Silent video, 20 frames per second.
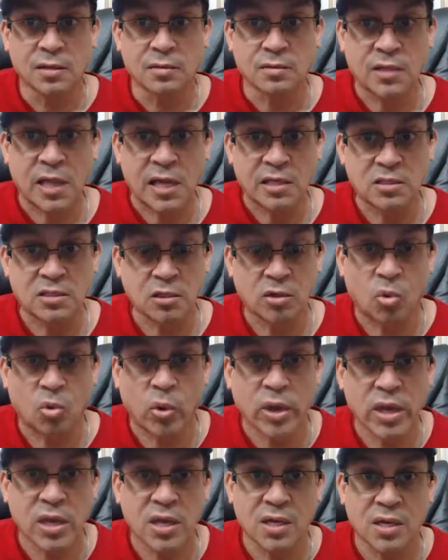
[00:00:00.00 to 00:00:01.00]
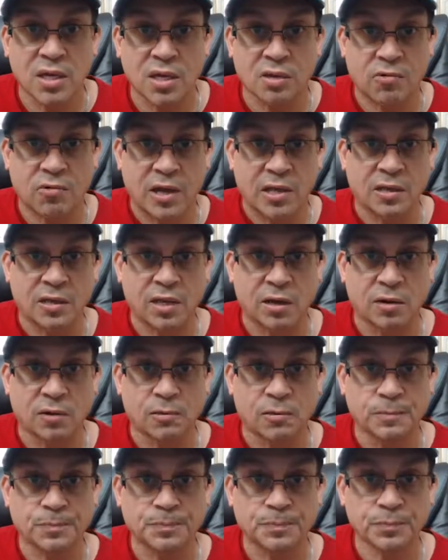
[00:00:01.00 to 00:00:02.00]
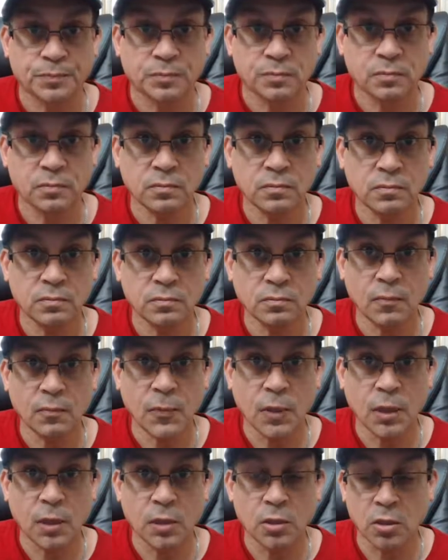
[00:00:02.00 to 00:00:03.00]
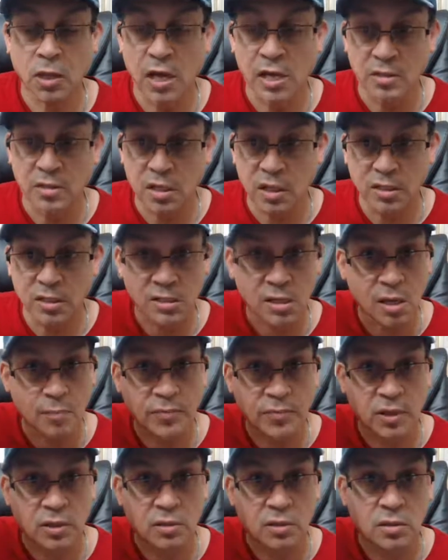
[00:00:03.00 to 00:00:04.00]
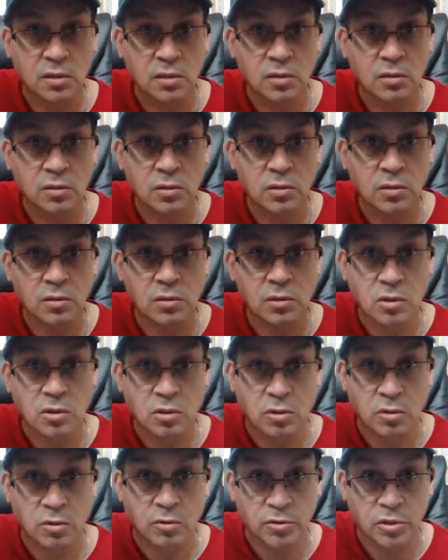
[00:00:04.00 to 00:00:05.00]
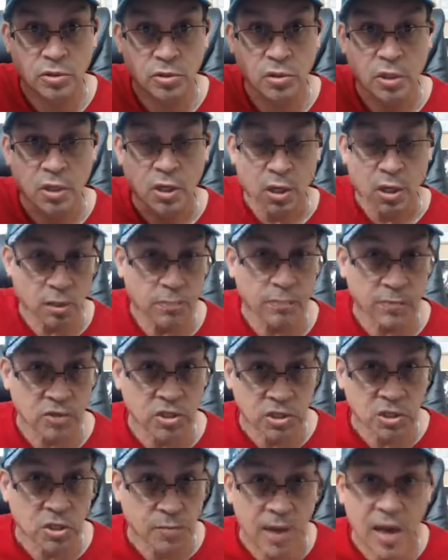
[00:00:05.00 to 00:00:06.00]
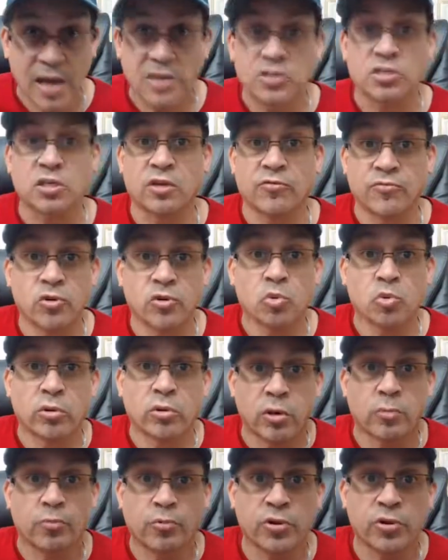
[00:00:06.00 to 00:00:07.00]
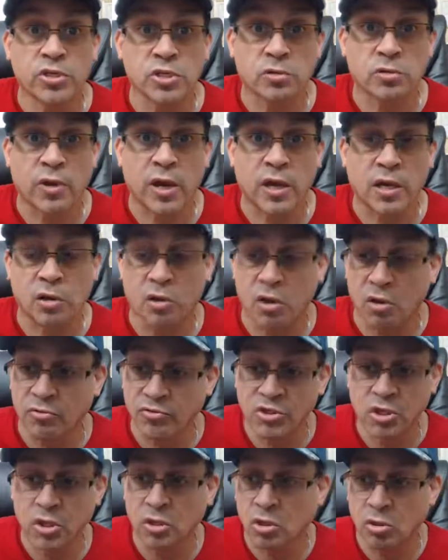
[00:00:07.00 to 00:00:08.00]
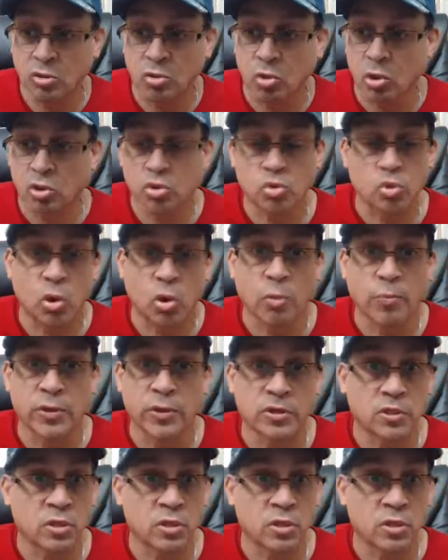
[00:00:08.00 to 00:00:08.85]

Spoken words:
That's an awakening right there. You know, that does something and just imagine if you were in prison, right? And all of a sudden the doors were open.